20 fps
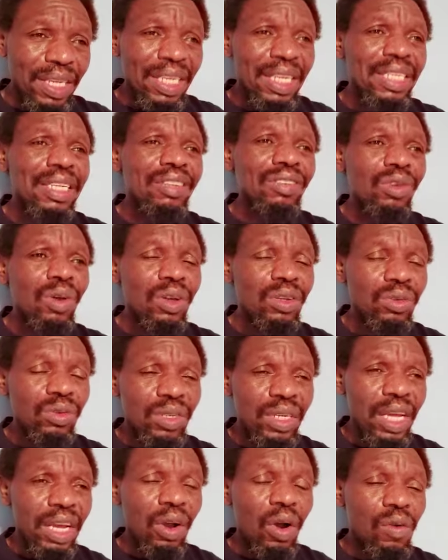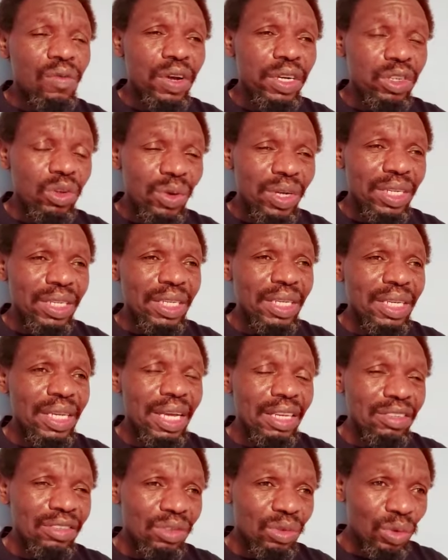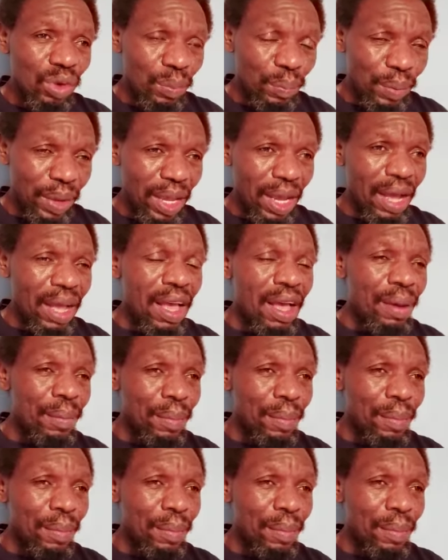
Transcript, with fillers: It is going to take over 20 years to repair.